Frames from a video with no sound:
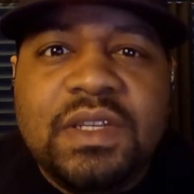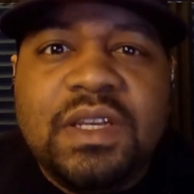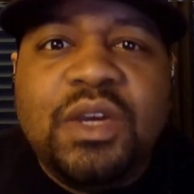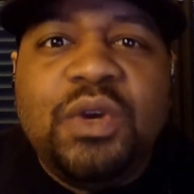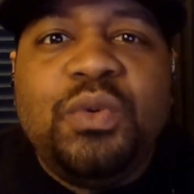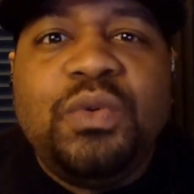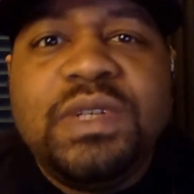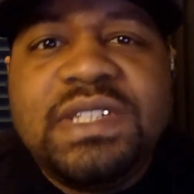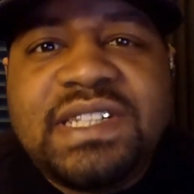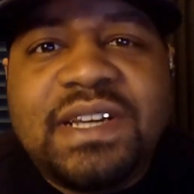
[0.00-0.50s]

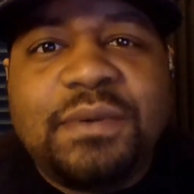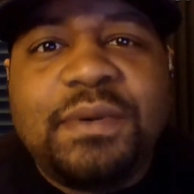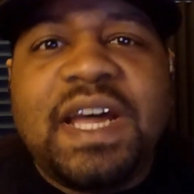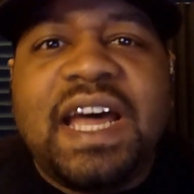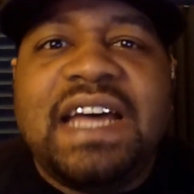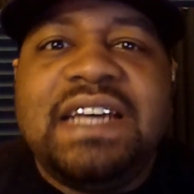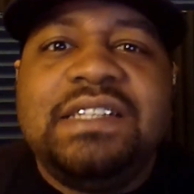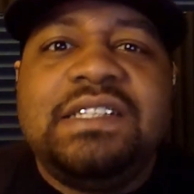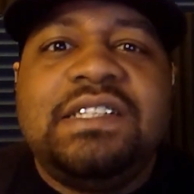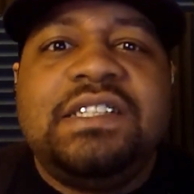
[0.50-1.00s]
What's up
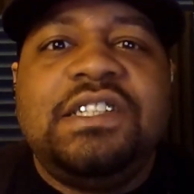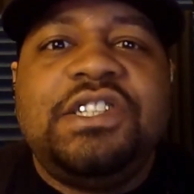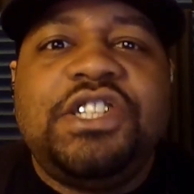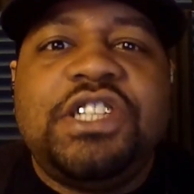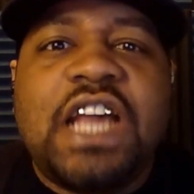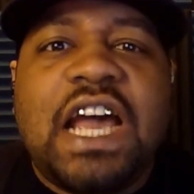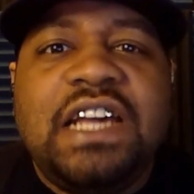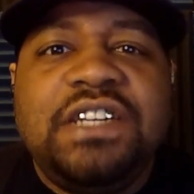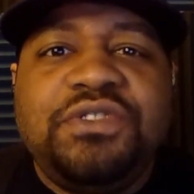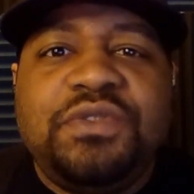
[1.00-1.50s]
guys, it's
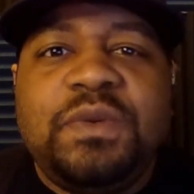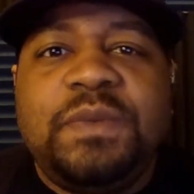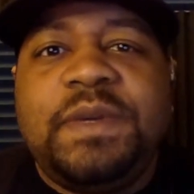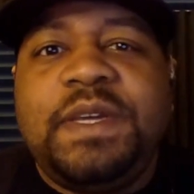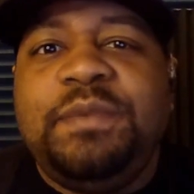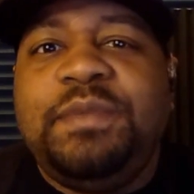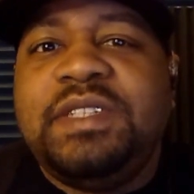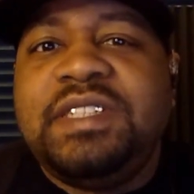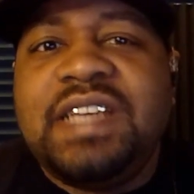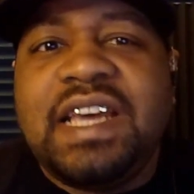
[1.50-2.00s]
Josh from
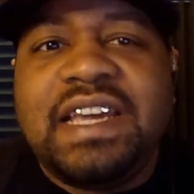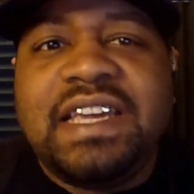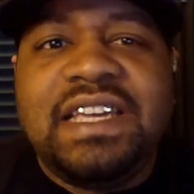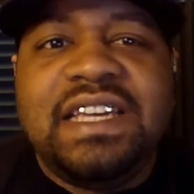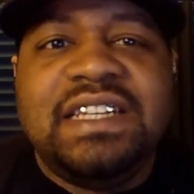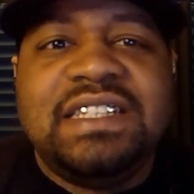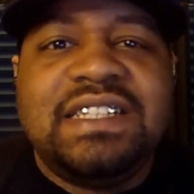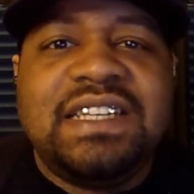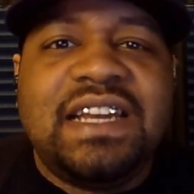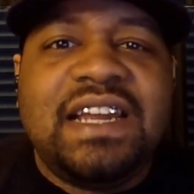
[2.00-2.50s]
Keep It Techie,
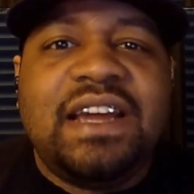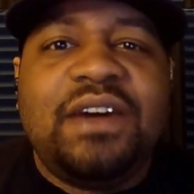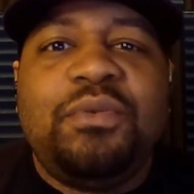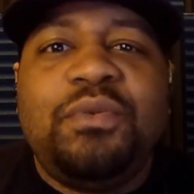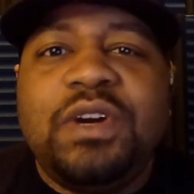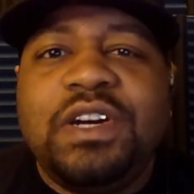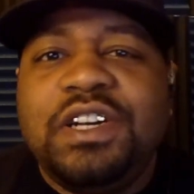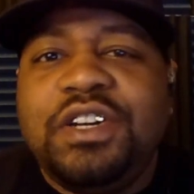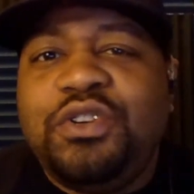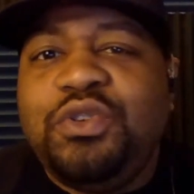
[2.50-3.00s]
and today I
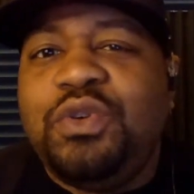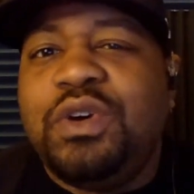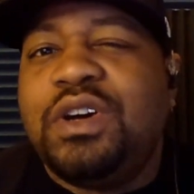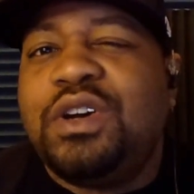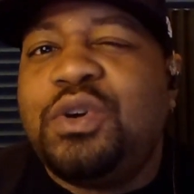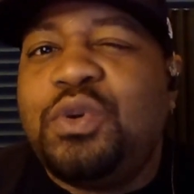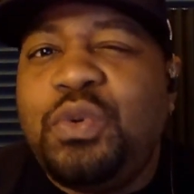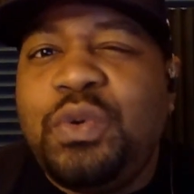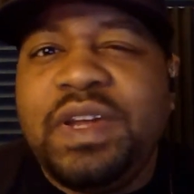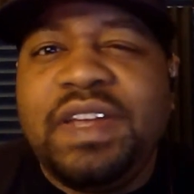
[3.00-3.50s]
wanted to do a
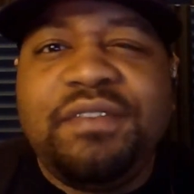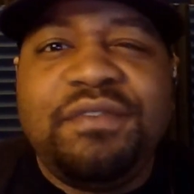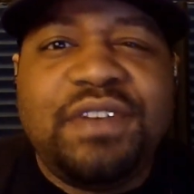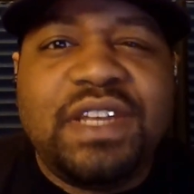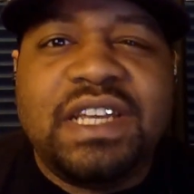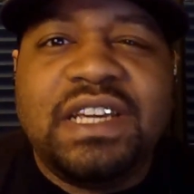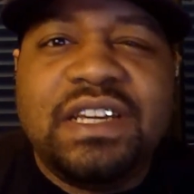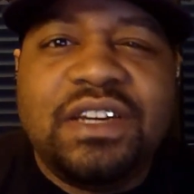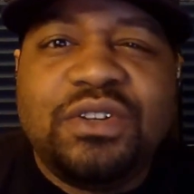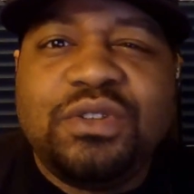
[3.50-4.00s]
quick
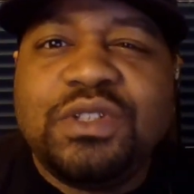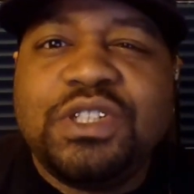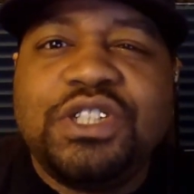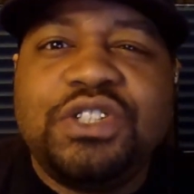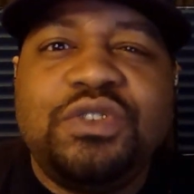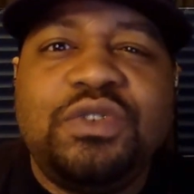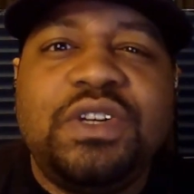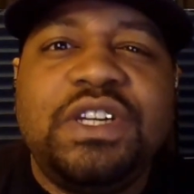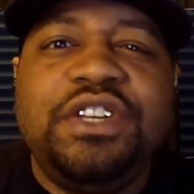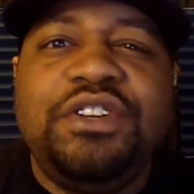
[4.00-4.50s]
video
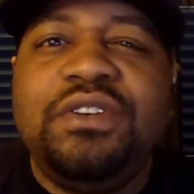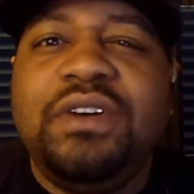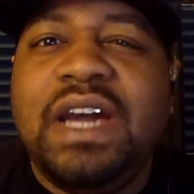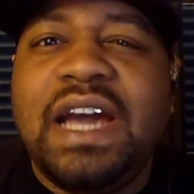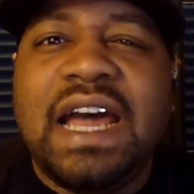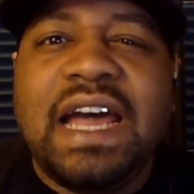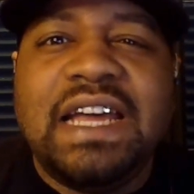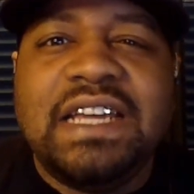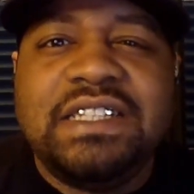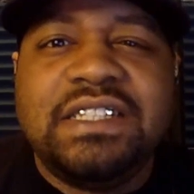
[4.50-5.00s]
showing you
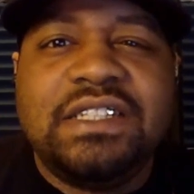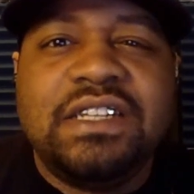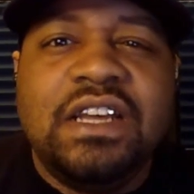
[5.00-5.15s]
guys